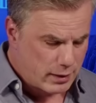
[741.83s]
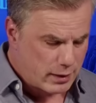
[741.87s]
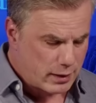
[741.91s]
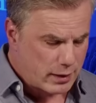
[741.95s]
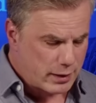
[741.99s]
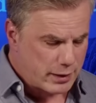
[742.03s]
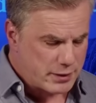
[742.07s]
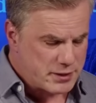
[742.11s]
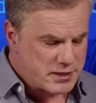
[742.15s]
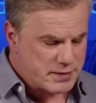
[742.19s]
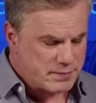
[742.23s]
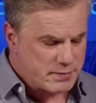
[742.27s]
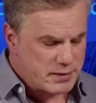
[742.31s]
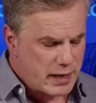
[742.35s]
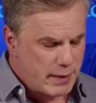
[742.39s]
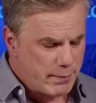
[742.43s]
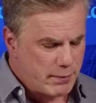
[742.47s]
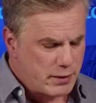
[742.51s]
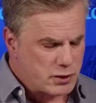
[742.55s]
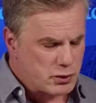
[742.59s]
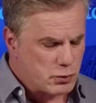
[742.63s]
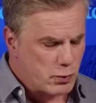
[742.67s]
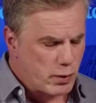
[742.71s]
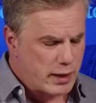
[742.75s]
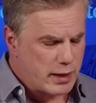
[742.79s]
On
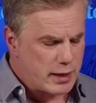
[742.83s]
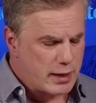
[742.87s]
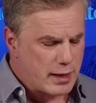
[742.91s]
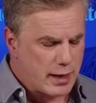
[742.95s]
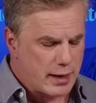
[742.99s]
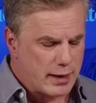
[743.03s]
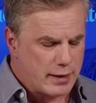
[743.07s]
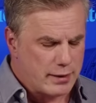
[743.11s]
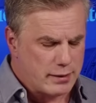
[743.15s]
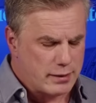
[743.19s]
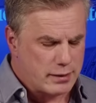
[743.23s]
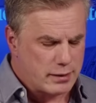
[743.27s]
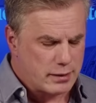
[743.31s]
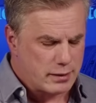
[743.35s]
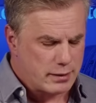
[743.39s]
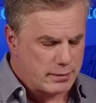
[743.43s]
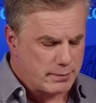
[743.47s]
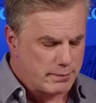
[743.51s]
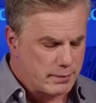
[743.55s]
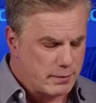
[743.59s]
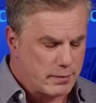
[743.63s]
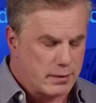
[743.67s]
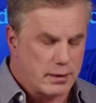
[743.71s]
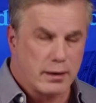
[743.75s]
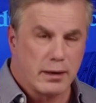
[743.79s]
September 29th,
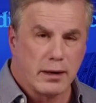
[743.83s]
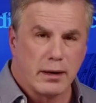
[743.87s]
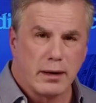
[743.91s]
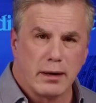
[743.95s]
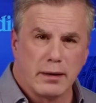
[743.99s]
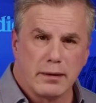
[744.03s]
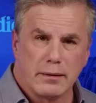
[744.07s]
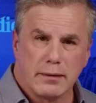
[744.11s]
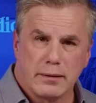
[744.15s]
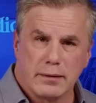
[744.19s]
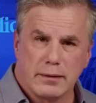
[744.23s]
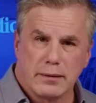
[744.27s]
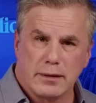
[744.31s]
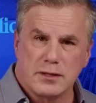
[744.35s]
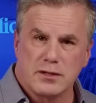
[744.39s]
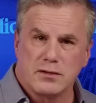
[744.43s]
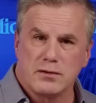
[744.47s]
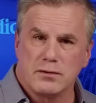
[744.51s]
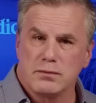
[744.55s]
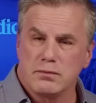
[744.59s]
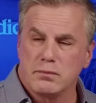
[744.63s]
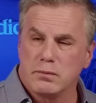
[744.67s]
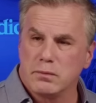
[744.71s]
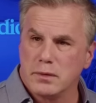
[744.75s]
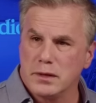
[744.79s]
this
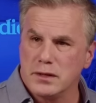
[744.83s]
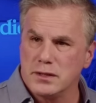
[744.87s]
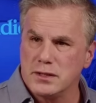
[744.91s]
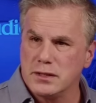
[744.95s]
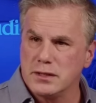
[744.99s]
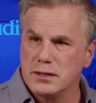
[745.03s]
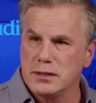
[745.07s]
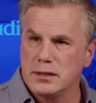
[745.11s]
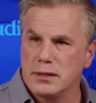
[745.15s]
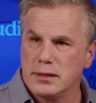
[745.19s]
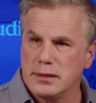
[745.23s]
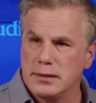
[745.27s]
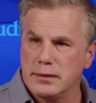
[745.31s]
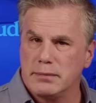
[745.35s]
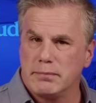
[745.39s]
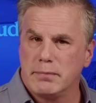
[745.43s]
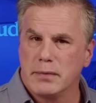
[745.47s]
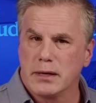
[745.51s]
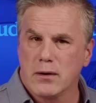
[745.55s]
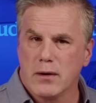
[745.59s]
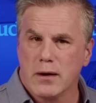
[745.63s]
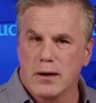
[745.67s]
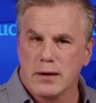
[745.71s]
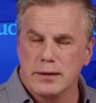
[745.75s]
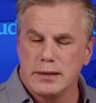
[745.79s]
is, this is the
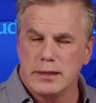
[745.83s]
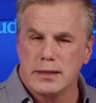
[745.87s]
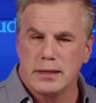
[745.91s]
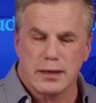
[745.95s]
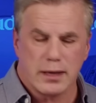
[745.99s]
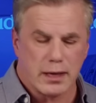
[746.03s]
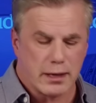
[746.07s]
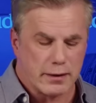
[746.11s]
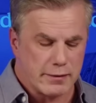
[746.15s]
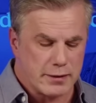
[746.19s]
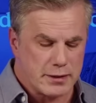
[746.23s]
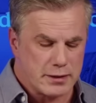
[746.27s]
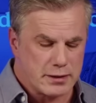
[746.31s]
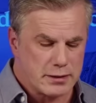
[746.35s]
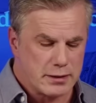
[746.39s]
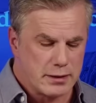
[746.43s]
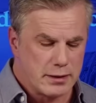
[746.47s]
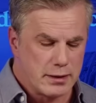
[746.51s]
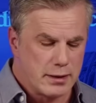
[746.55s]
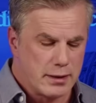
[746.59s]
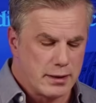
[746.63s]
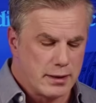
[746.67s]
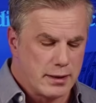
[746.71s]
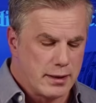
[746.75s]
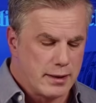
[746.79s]
McCarthy Congress,
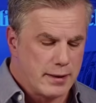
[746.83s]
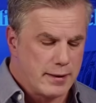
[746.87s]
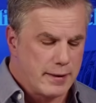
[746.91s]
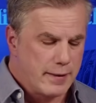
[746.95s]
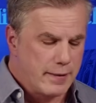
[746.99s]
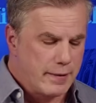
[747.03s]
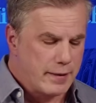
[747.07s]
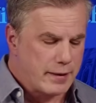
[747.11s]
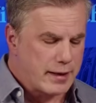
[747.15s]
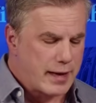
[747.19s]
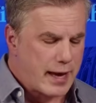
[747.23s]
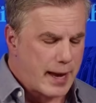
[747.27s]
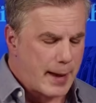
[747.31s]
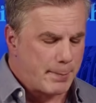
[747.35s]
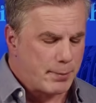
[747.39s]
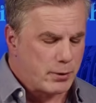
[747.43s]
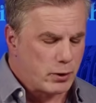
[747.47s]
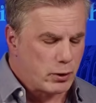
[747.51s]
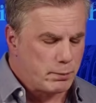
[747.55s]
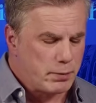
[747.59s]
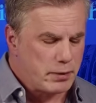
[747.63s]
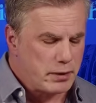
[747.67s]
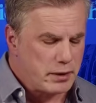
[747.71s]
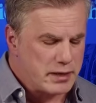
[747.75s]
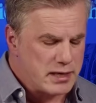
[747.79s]
the
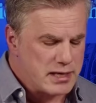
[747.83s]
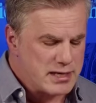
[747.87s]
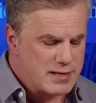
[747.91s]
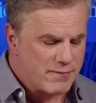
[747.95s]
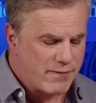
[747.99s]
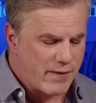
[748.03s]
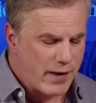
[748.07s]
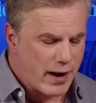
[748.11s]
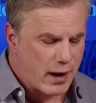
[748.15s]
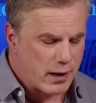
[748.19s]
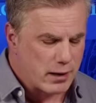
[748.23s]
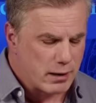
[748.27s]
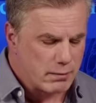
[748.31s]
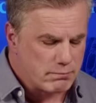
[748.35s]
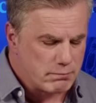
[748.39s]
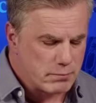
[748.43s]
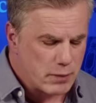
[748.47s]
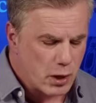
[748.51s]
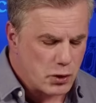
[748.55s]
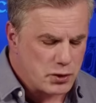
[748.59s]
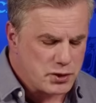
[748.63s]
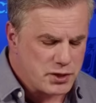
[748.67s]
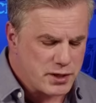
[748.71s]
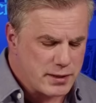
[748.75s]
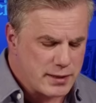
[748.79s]
Capitol Police filed a
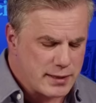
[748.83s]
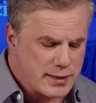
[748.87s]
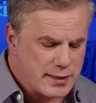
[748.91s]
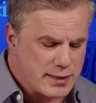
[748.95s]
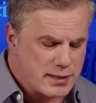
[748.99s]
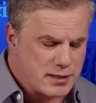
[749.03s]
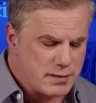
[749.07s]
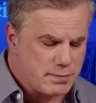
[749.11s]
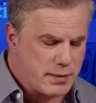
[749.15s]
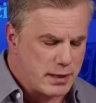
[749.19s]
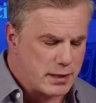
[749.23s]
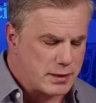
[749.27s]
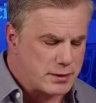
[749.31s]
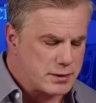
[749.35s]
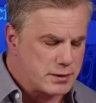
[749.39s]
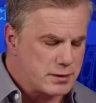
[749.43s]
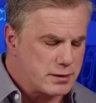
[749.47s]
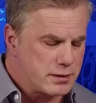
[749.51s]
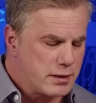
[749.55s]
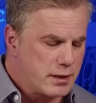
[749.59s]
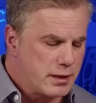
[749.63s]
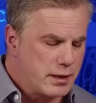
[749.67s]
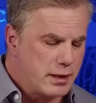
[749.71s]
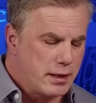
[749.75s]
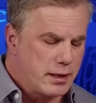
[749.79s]
motion to
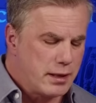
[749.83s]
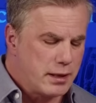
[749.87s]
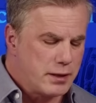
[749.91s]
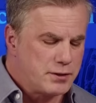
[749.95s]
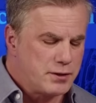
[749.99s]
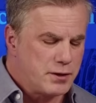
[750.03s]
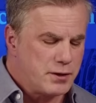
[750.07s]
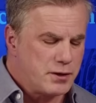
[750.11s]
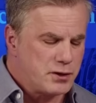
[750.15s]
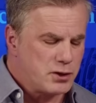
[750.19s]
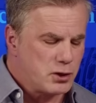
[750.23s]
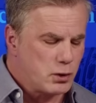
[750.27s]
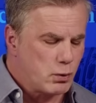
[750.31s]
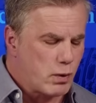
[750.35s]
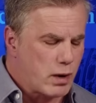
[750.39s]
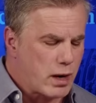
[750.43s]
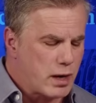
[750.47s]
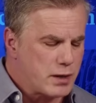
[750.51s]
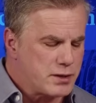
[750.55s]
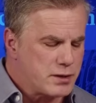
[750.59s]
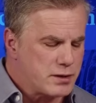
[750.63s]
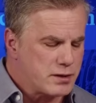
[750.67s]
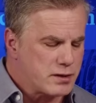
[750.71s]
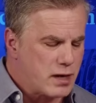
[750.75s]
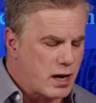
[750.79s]
dismiss Judicial
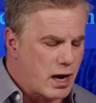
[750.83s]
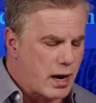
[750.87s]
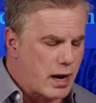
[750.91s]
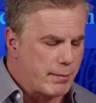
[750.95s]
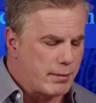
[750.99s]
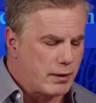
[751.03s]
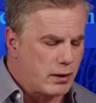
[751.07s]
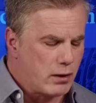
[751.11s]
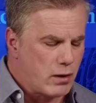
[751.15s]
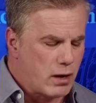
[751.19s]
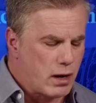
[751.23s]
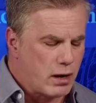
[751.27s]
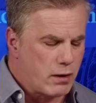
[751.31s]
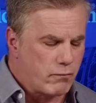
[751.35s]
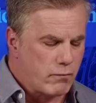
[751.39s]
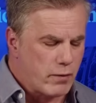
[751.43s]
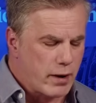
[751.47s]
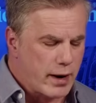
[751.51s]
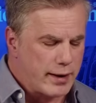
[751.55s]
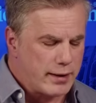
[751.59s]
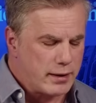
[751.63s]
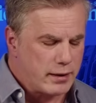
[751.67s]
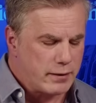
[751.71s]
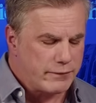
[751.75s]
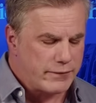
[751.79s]
Watch's common law
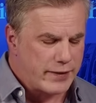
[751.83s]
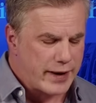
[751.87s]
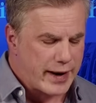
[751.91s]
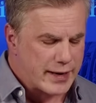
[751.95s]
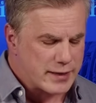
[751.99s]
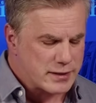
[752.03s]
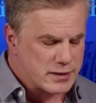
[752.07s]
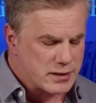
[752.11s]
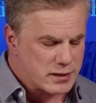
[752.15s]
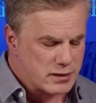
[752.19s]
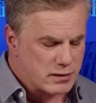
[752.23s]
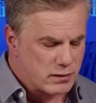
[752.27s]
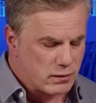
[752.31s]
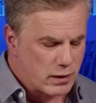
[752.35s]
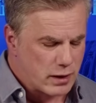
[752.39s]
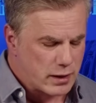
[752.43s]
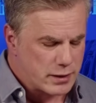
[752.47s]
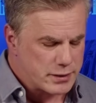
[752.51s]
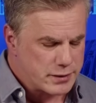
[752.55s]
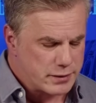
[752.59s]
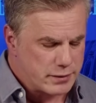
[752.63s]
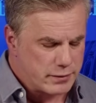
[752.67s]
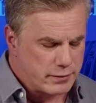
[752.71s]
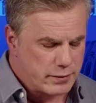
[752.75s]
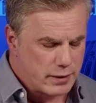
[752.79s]
right of access
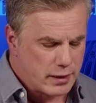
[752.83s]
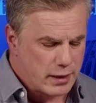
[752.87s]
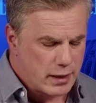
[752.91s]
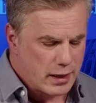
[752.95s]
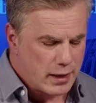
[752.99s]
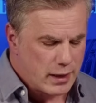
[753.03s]
lawsuit